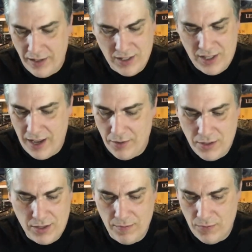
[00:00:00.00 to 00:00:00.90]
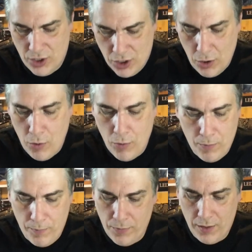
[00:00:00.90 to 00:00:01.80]
It sounds so
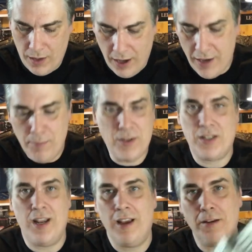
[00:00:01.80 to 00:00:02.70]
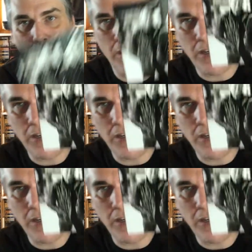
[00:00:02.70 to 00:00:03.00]
unmistakably